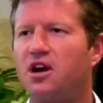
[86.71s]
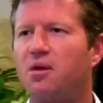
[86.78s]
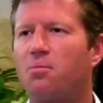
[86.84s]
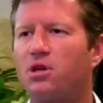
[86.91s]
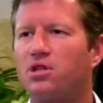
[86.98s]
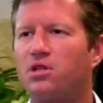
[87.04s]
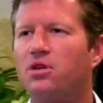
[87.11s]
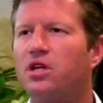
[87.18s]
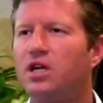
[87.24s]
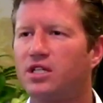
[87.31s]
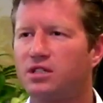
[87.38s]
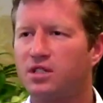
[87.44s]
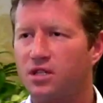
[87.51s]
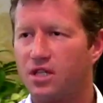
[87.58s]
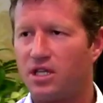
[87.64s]

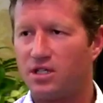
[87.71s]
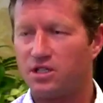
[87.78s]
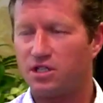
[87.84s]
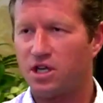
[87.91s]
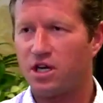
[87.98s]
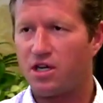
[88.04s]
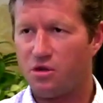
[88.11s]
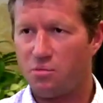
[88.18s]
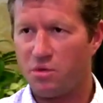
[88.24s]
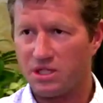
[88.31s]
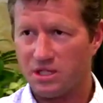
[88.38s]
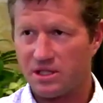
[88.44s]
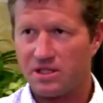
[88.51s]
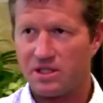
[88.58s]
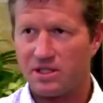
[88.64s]
opportunities and looking to start new
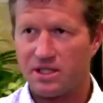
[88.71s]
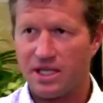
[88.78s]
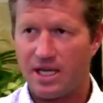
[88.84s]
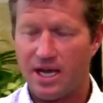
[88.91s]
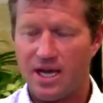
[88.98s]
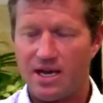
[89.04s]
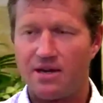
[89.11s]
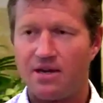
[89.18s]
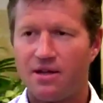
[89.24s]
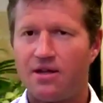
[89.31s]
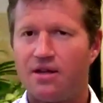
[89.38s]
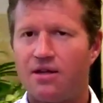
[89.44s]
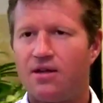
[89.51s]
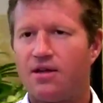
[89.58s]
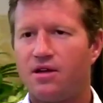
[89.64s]
businesses again,
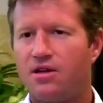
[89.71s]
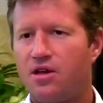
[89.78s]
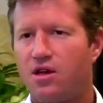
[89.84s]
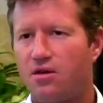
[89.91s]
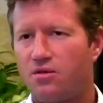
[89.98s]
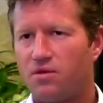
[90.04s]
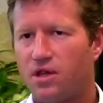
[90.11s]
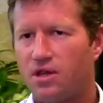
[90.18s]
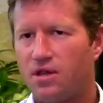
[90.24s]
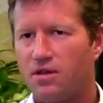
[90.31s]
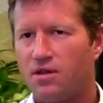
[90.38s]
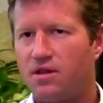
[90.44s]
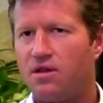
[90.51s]
the